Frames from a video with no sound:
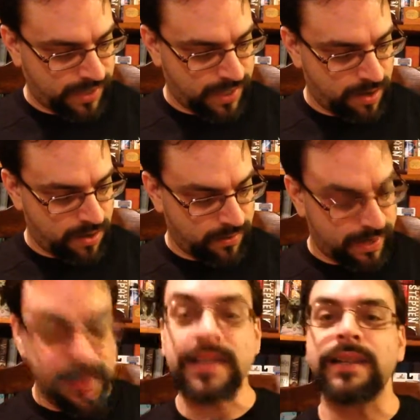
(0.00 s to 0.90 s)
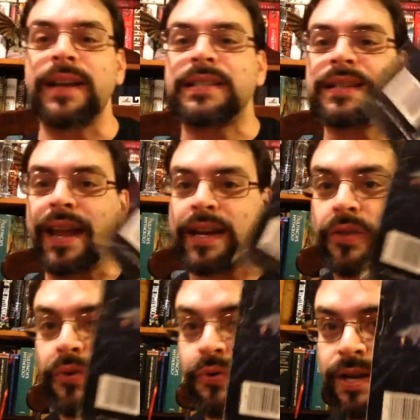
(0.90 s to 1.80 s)
came out.
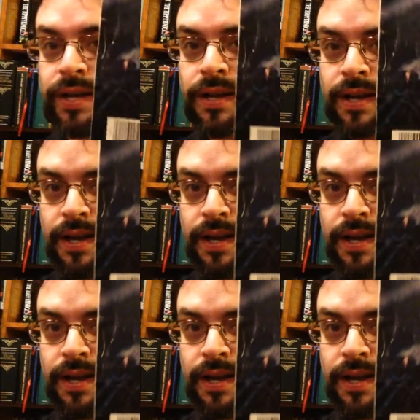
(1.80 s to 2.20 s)
1983